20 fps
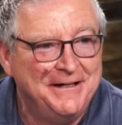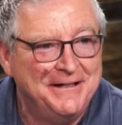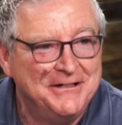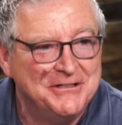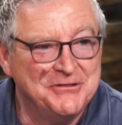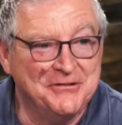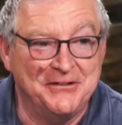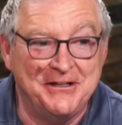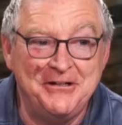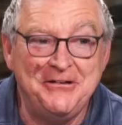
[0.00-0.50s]

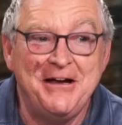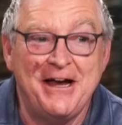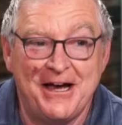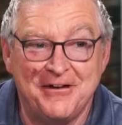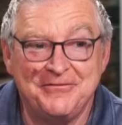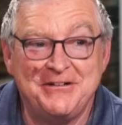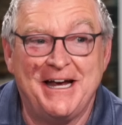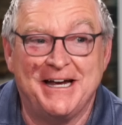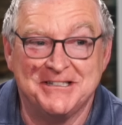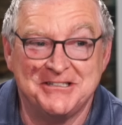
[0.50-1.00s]
So then you
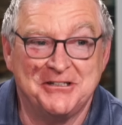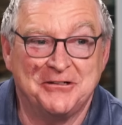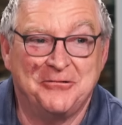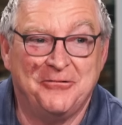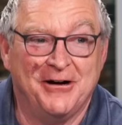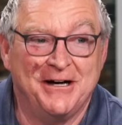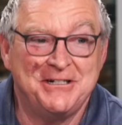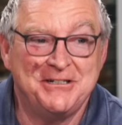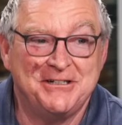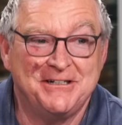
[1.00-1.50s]
have to ask the
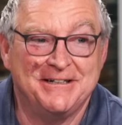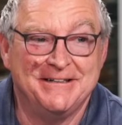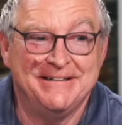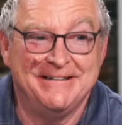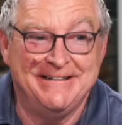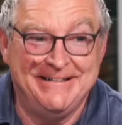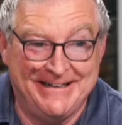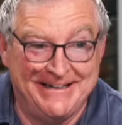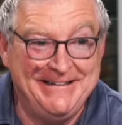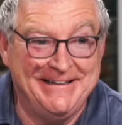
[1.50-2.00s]

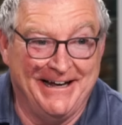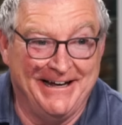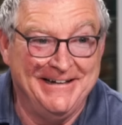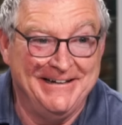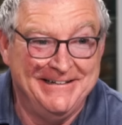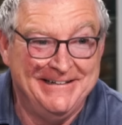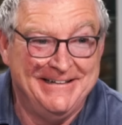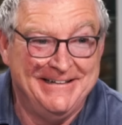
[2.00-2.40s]
question did they?